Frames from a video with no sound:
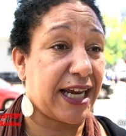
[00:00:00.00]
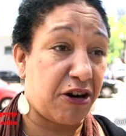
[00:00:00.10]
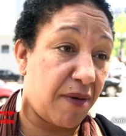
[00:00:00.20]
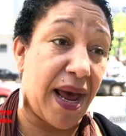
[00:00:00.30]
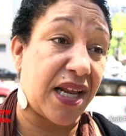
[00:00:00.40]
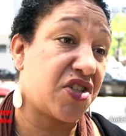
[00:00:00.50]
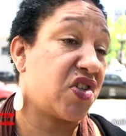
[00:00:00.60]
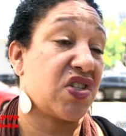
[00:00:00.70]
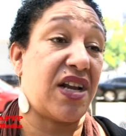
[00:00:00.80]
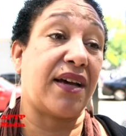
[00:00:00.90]
care about us.
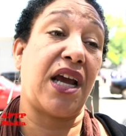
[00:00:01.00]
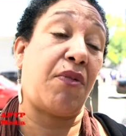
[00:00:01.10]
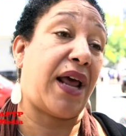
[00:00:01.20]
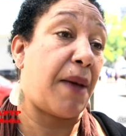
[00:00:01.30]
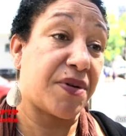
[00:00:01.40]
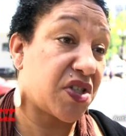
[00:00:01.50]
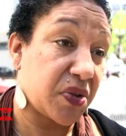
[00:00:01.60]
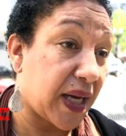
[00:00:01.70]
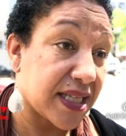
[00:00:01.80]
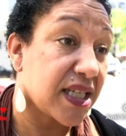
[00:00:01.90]
She does not care what happens
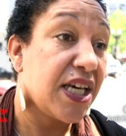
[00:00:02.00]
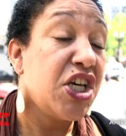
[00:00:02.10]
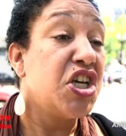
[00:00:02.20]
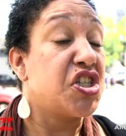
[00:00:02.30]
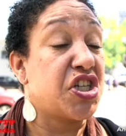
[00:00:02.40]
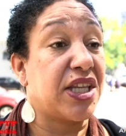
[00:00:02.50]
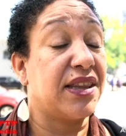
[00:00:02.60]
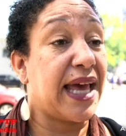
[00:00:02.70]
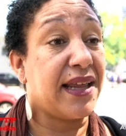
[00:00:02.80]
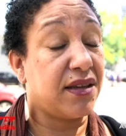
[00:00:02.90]
to us. She
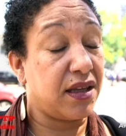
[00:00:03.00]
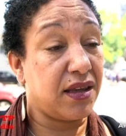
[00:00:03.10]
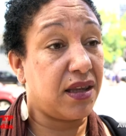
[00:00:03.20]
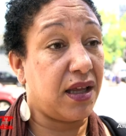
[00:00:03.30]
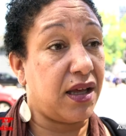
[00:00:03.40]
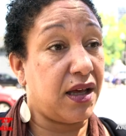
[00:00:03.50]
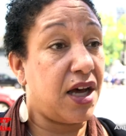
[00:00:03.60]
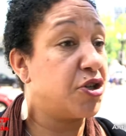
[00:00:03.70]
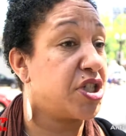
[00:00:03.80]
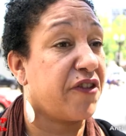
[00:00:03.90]
let the
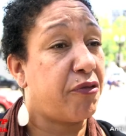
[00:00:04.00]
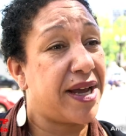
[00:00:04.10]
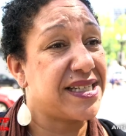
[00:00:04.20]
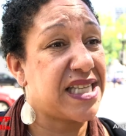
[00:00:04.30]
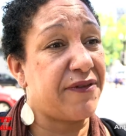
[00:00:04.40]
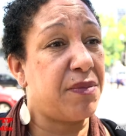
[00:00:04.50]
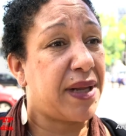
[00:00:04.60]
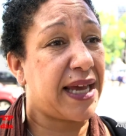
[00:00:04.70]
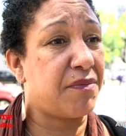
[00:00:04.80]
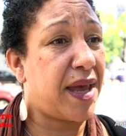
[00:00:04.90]
under-chief went, 7
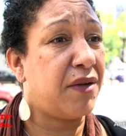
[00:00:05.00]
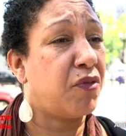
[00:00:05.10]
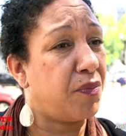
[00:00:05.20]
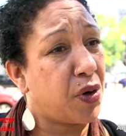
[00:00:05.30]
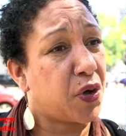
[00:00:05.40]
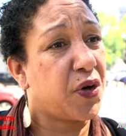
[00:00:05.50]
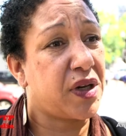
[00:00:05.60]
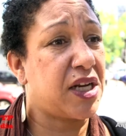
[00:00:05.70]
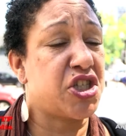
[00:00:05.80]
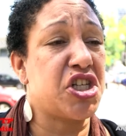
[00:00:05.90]
black men were
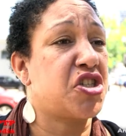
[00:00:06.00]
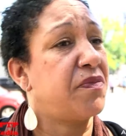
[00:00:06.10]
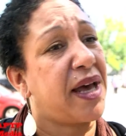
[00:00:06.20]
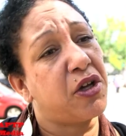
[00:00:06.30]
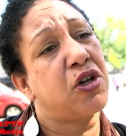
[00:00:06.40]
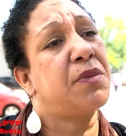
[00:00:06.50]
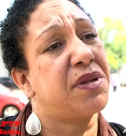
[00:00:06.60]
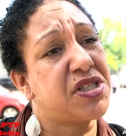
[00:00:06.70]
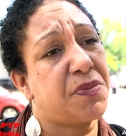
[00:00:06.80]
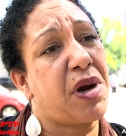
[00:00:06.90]
murdered, and she stood by the Oakland
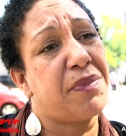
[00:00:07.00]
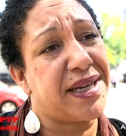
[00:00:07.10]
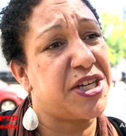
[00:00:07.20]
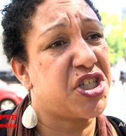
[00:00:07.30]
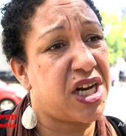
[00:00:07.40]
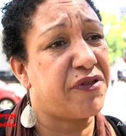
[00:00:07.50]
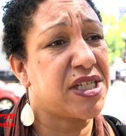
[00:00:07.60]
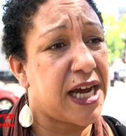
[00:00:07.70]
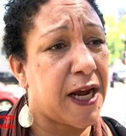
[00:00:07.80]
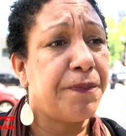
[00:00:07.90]
Police Department each and every
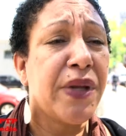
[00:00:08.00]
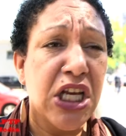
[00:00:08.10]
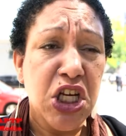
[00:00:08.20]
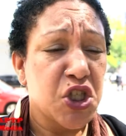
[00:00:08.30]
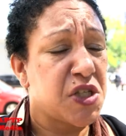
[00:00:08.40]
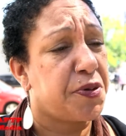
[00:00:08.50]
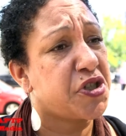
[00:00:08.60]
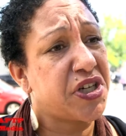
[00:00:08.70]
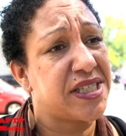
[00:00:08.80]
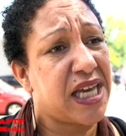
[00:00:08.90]
time. She's
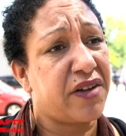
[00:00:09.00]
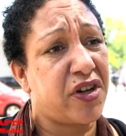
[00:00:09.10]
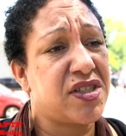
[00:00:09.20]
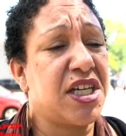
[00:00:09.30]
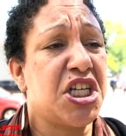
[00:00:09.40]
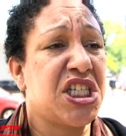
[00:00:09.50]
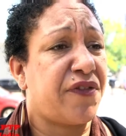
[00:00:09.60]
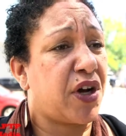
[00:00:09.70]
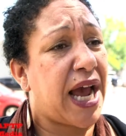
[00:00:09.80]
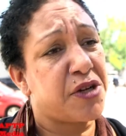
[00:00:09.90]
pushing us out of our city. She
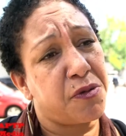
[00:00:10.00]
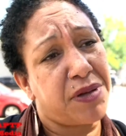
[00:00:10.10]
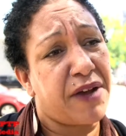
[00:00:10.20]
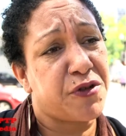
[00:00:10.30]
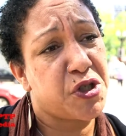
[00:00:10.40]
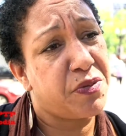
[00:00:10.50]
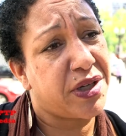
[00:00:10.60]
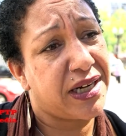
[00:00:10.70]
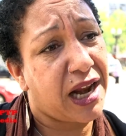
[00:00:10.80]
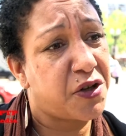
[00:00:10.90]
forgot to apply for $2
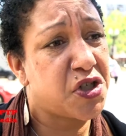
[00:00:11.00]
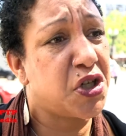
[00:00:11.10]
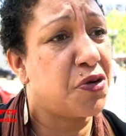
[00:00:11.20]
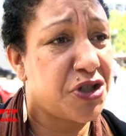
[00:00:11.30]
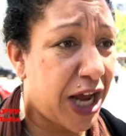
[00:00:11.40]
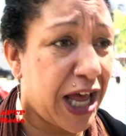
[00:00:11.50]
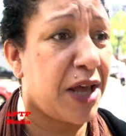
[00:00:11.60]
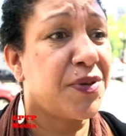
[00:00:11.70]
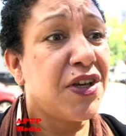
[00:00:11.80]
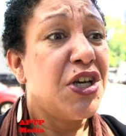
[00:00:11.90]
million in youth
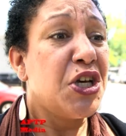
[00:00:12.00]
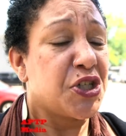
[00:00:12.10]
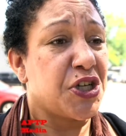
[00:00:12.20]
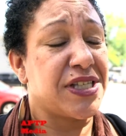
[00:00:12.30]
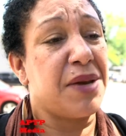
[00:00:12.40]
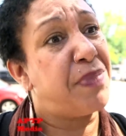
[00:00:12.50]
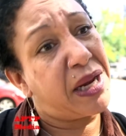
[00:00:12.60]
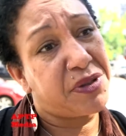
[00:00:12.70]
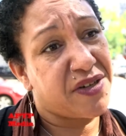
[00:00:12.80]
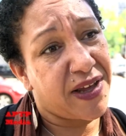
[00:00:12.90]
jobs. She's in
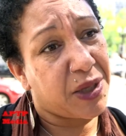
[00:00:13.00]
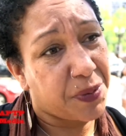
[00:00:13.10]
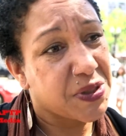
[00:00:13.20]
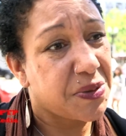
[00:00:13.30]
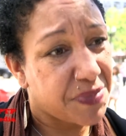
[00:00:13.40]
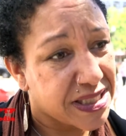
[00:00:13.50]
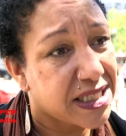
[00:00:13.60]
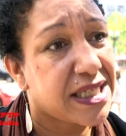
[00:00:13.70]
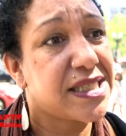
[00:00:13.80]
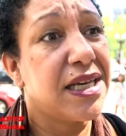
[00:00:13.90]
bed with developers in
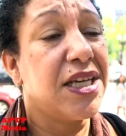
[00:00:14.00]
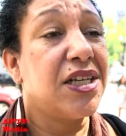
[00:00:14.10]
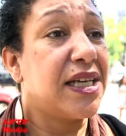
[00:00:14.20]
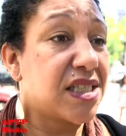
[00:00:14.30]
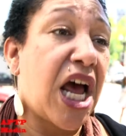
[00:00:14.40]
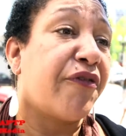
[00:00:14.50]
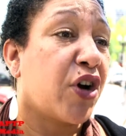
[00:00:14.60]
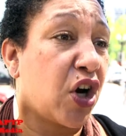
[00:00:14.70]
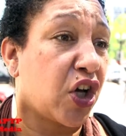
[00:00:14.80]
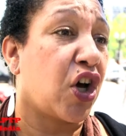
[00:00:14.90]
business. It's time
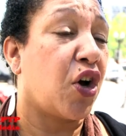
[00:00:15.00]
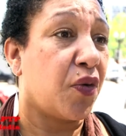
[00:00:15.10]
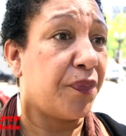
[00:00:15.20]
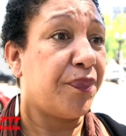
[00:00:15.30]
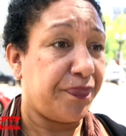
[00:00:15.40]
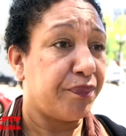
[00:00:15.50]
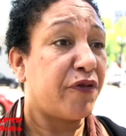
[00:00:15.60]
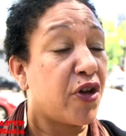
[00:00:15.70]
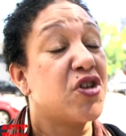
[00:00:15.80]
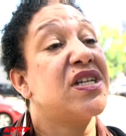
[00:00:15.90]
for her to go
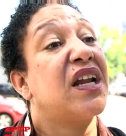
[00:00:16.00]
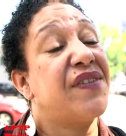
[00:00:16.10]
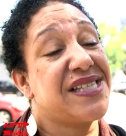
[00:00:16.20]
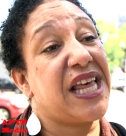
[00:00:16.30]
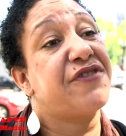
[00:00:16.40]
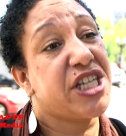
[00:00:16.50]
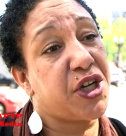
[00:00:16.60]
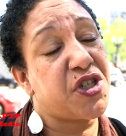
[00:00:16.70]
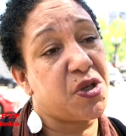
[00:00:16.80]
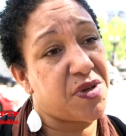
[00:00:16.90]
before there's none of us left
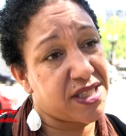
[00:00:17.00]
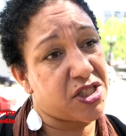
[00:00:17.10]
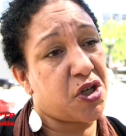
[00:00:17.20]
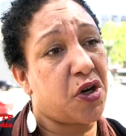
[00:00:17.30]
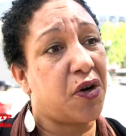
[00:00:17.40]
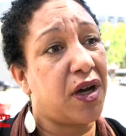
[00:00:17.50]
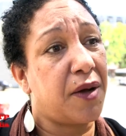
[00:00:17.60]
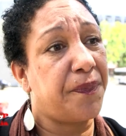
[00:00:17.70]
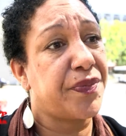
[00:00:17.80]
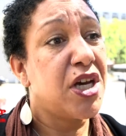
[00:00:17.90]
here to resist her
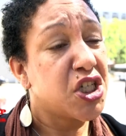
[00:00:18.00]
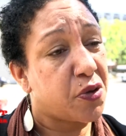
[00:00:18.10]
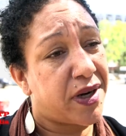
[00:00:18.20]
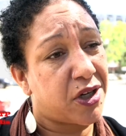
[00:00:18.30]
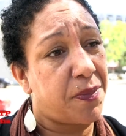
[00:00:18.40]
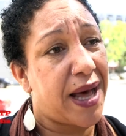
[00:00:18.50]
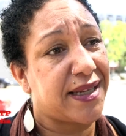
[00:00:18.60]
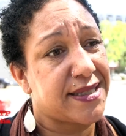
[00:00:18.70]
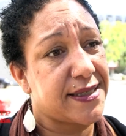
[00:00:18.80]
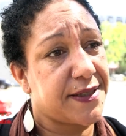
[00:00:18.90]
tyrannical
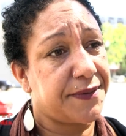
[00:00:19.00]
policies.